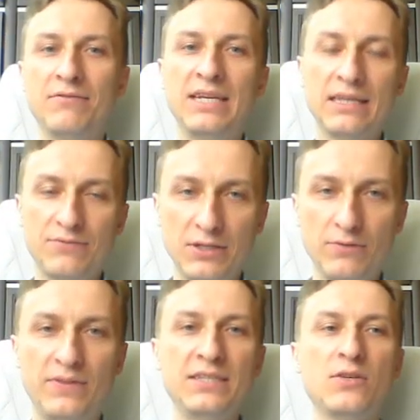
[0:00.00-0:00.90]
get rid
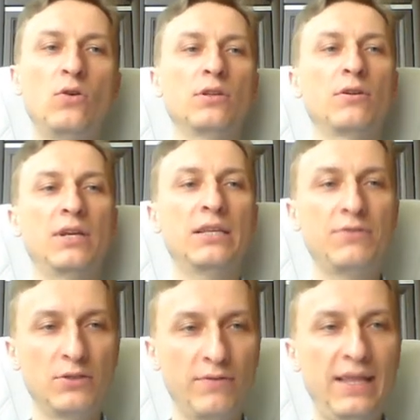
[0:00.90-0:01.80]
of this corner, get
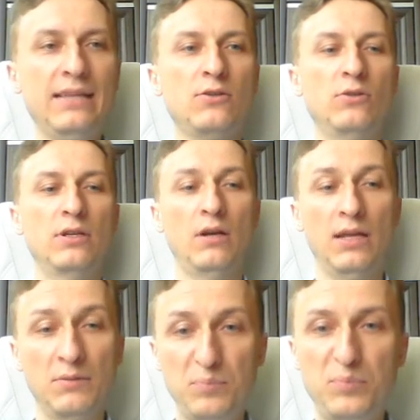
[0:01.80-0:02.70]
rid of that corner,
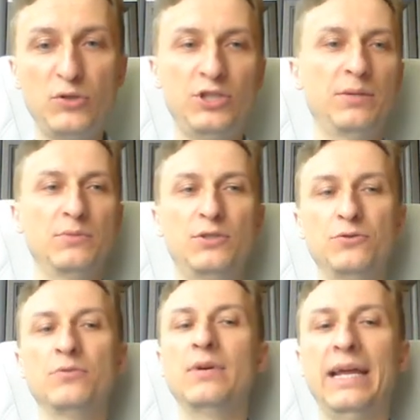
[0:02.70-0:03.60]
and push him
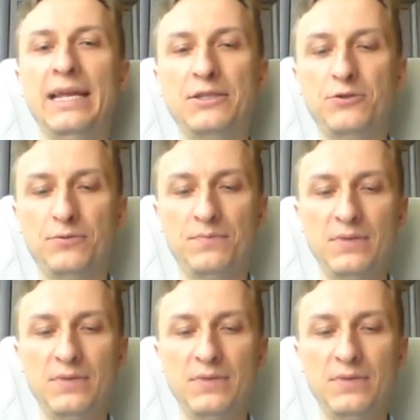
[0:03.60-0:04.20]
to a2.